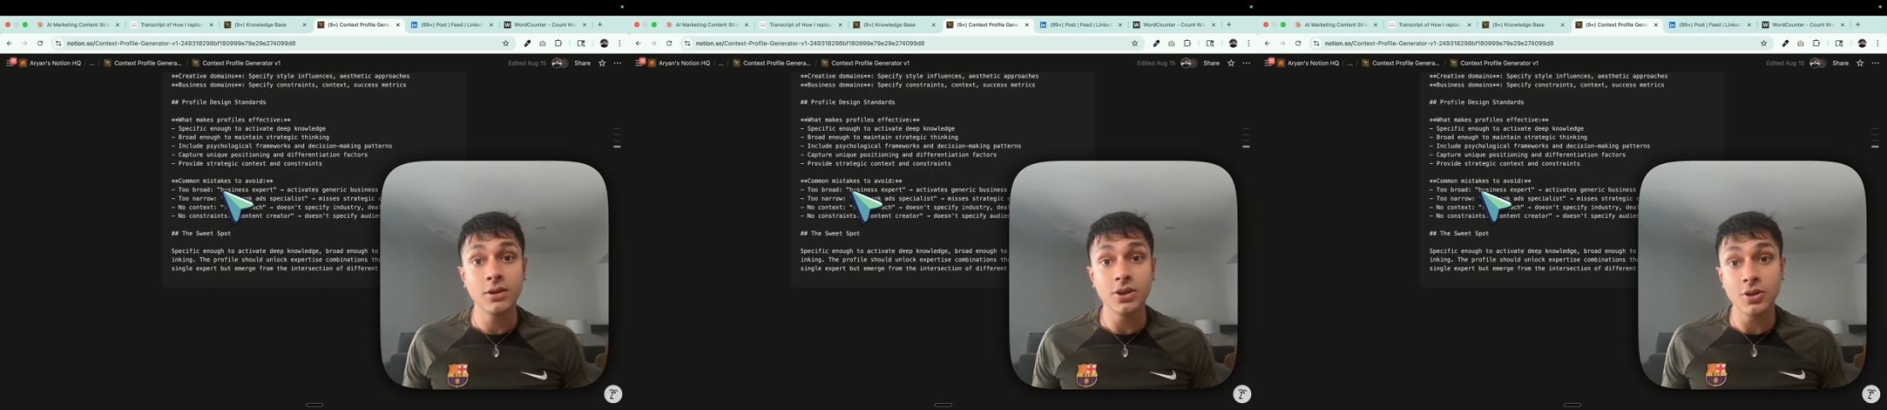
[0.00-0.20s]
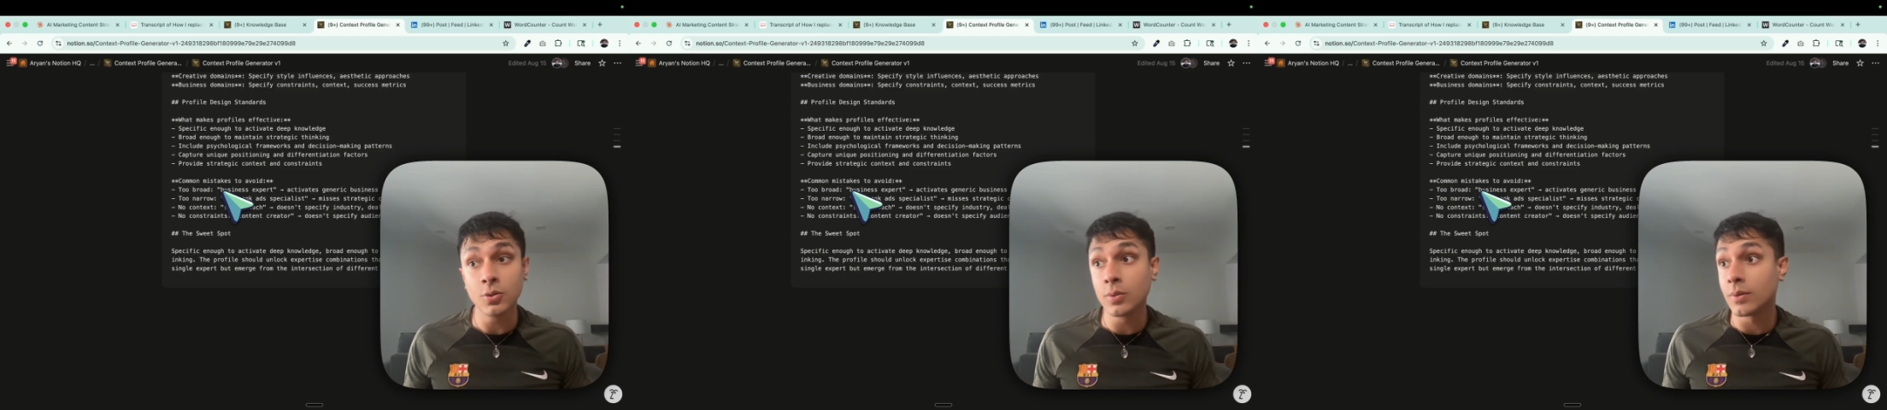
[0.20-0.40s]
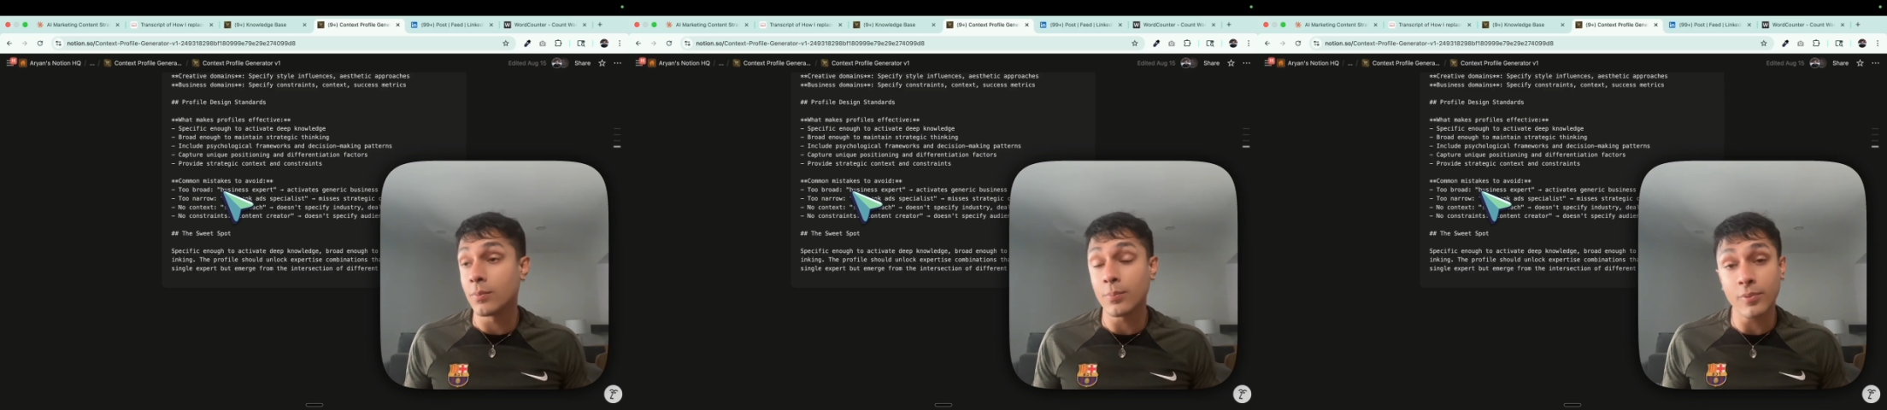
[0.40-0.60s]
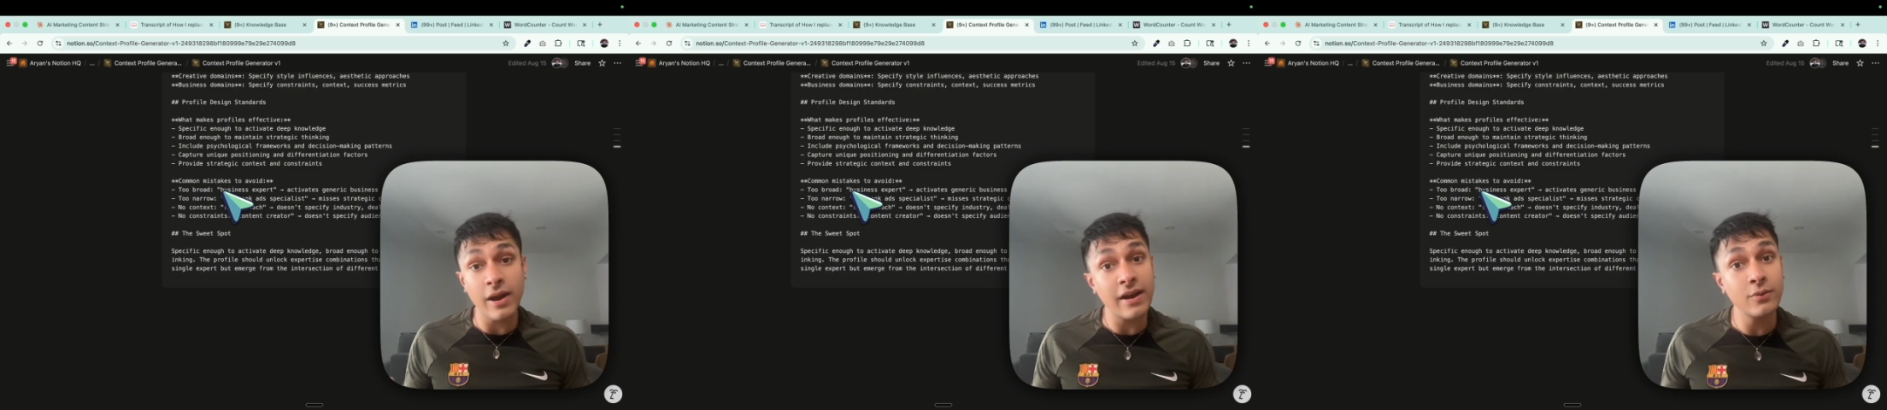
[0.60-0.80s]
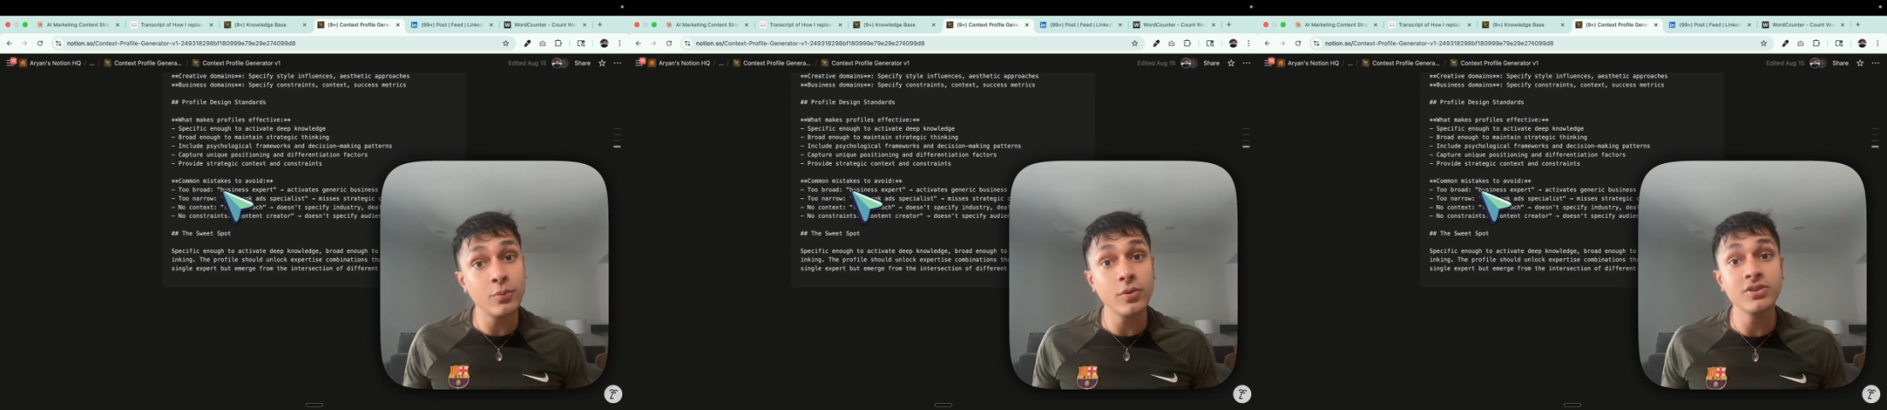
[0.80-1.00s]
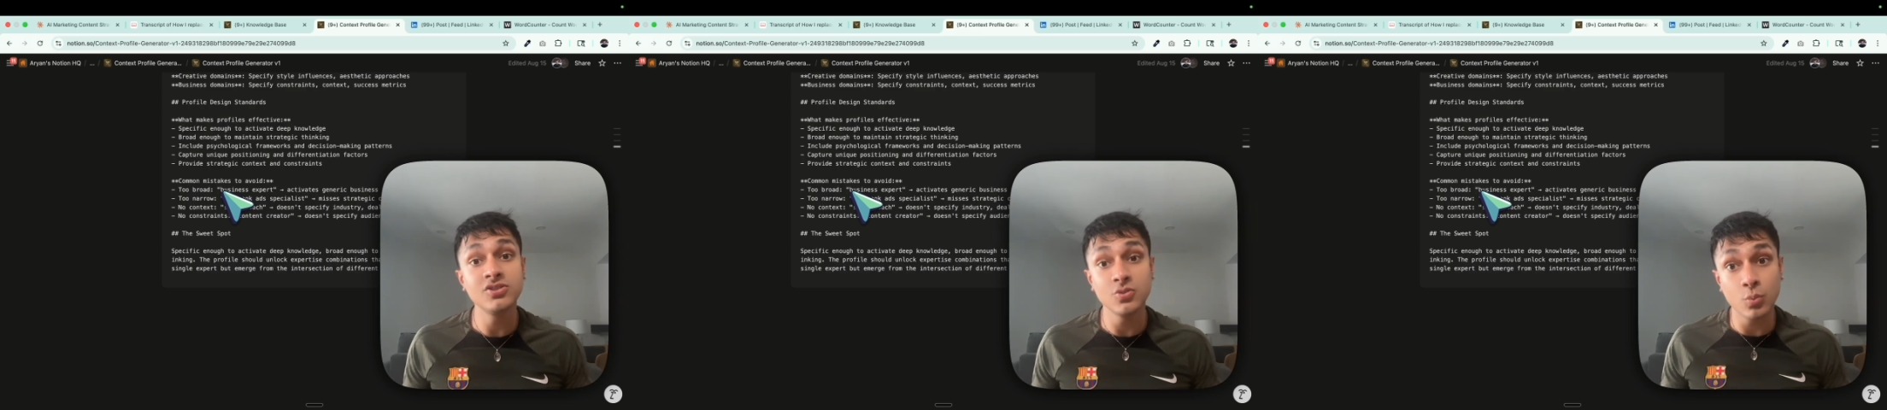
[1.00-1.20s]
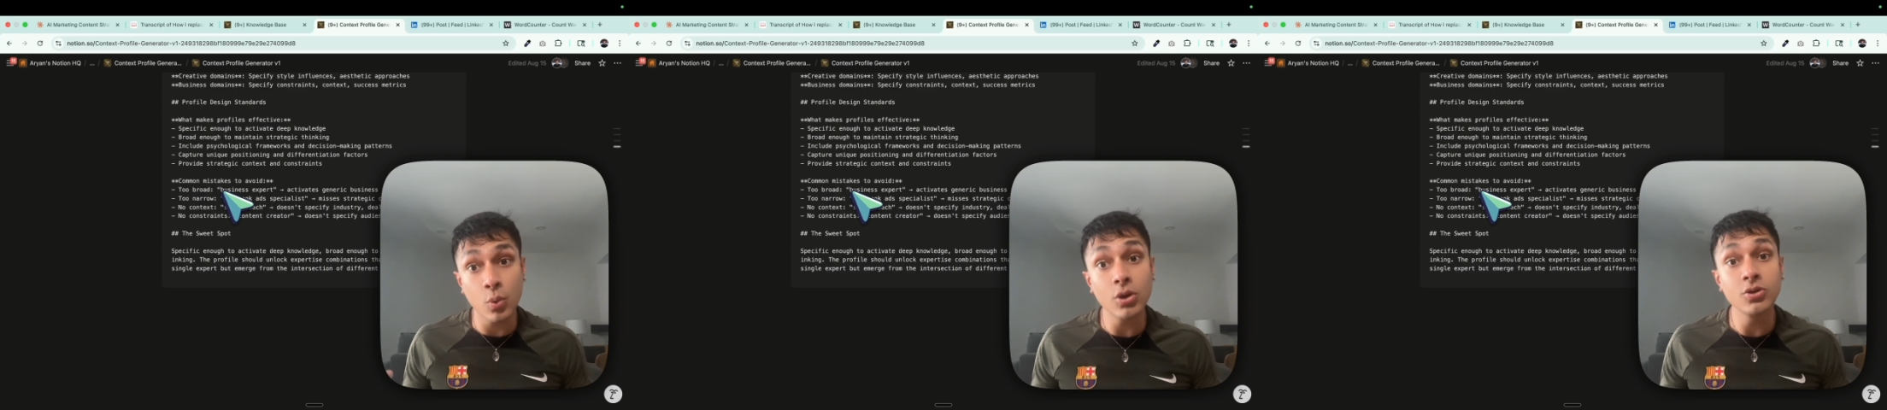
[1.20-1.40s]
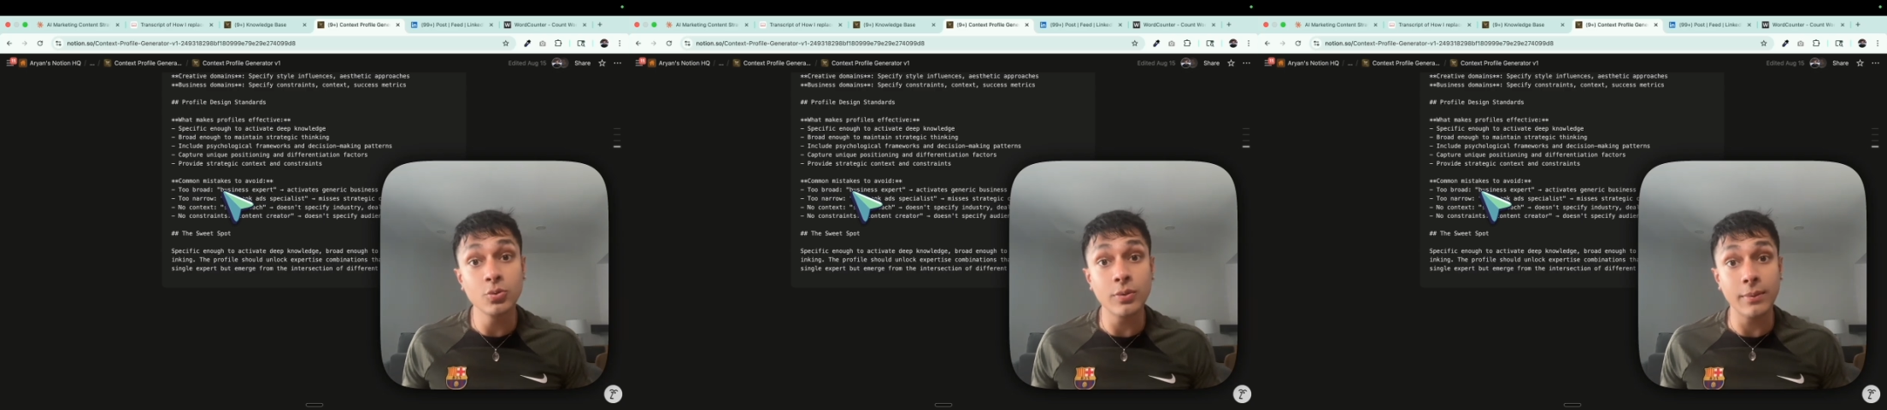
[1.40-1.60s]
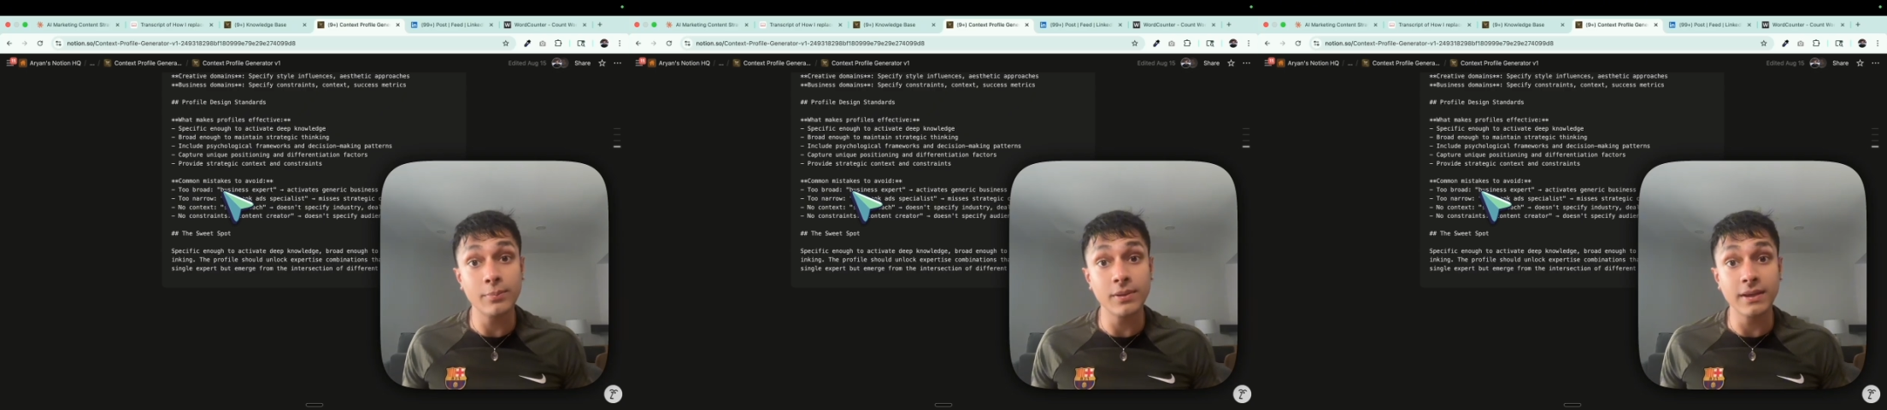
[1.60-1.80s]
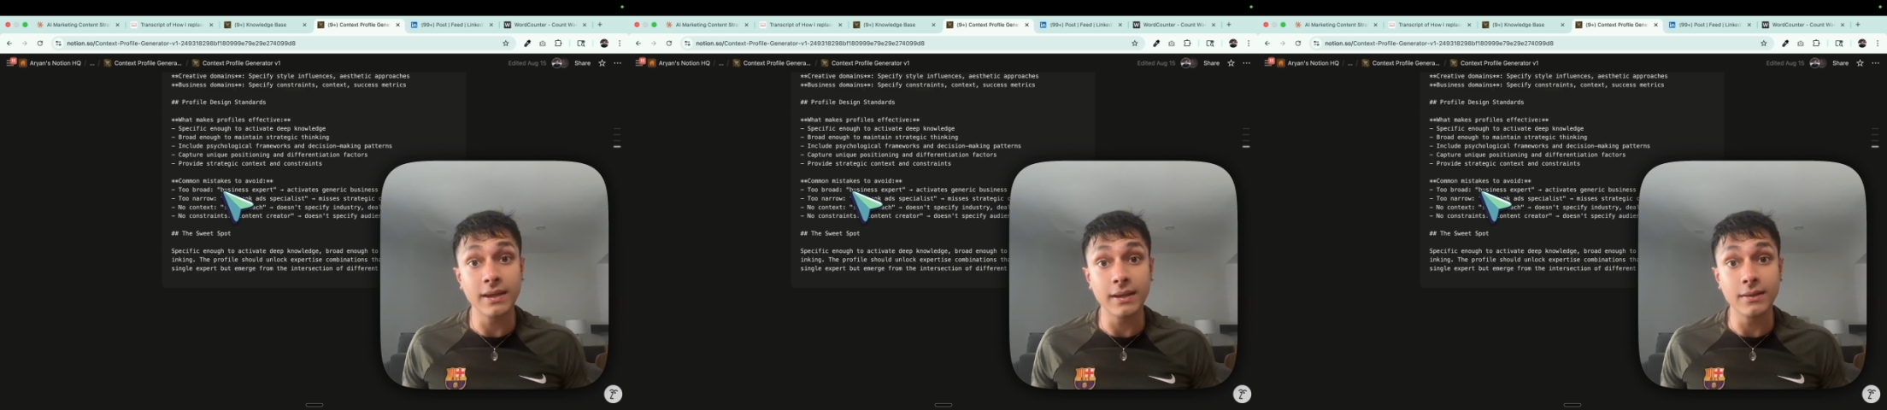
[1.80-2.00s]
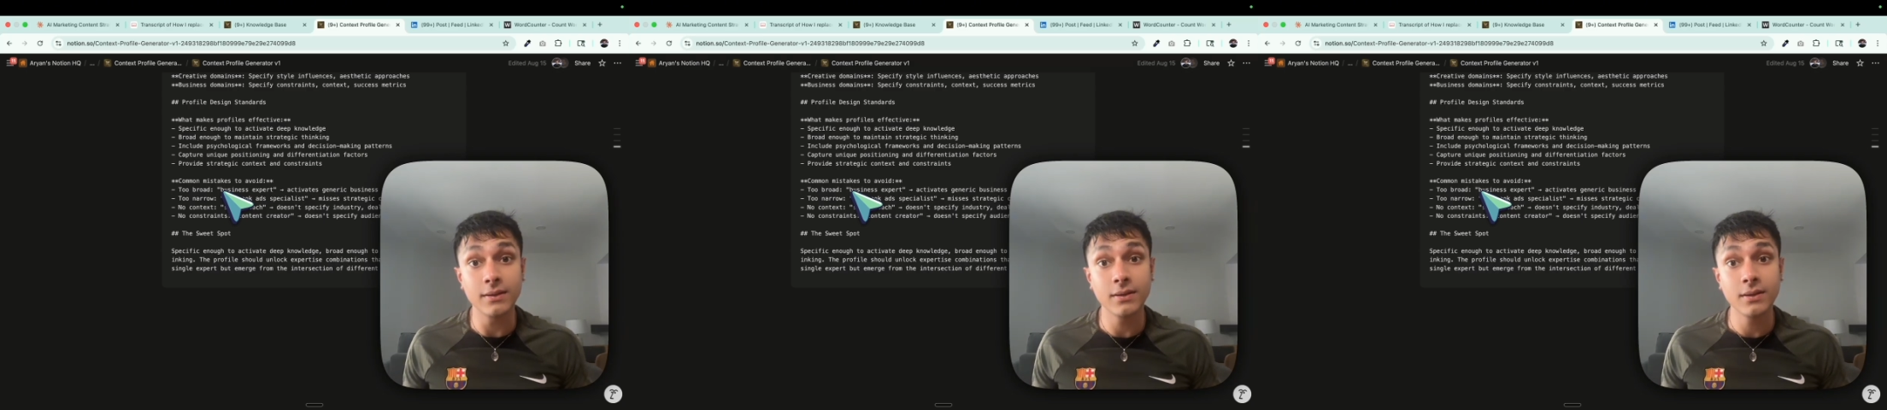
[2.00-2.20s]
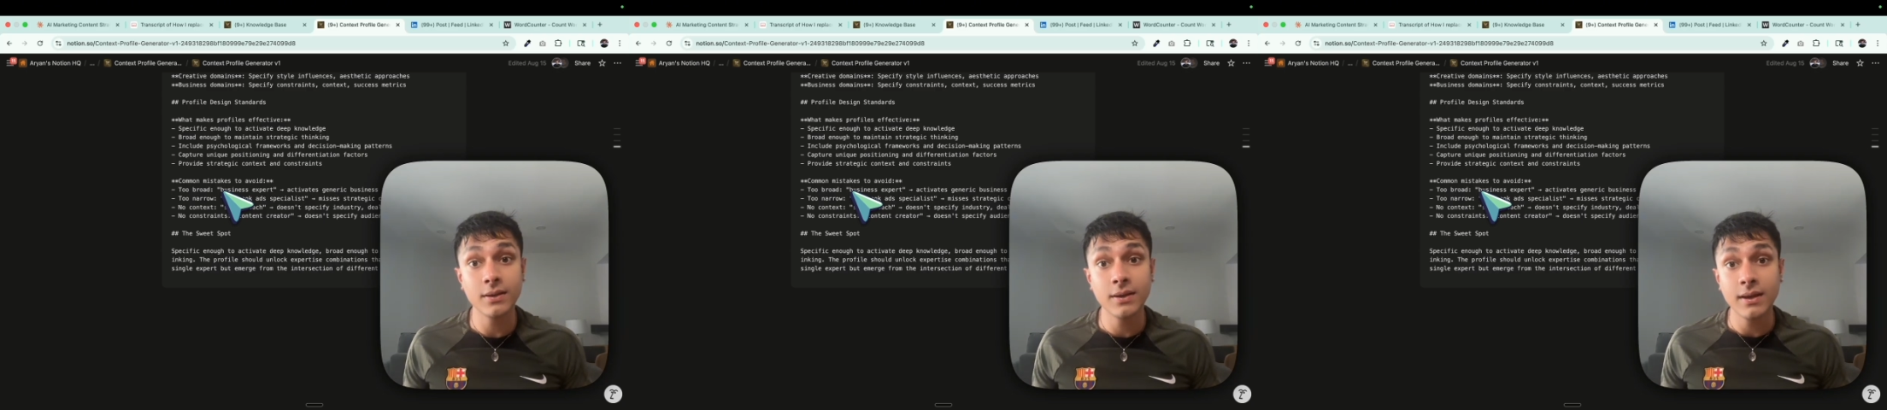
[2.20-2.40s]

You know, a brand voice you want to replicate.